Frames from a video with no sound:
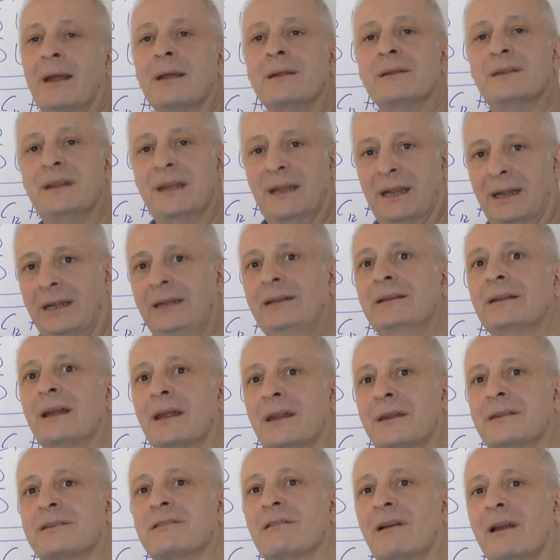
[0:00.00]
the
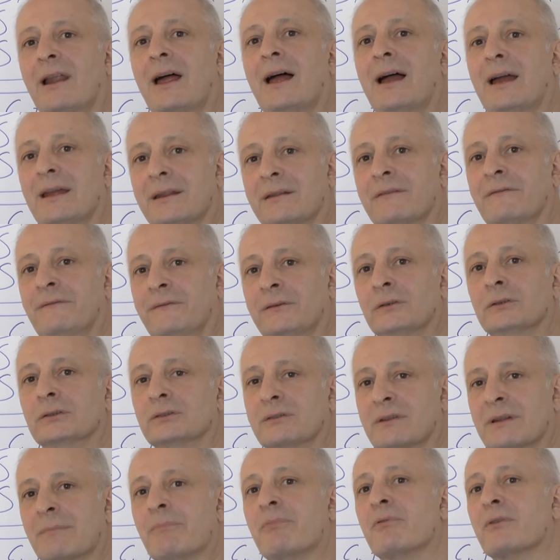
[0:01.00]
industrialized food,
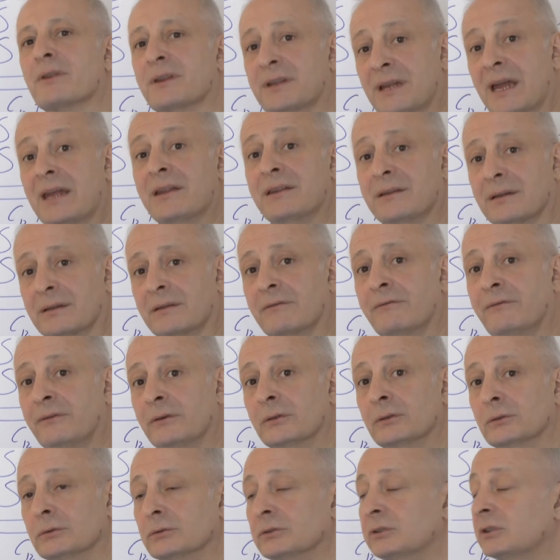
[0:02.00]
the processed
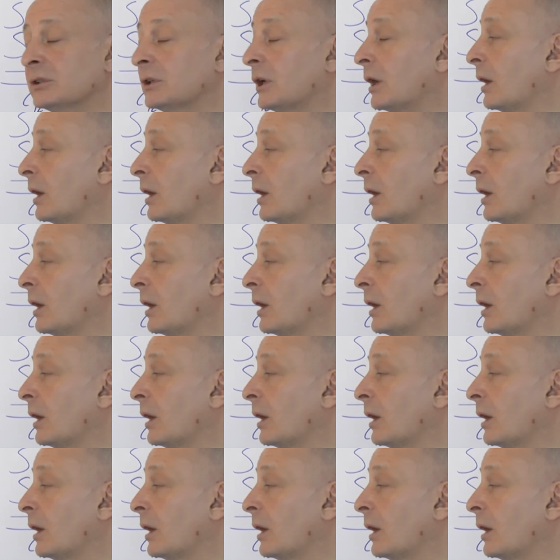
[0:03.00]
food,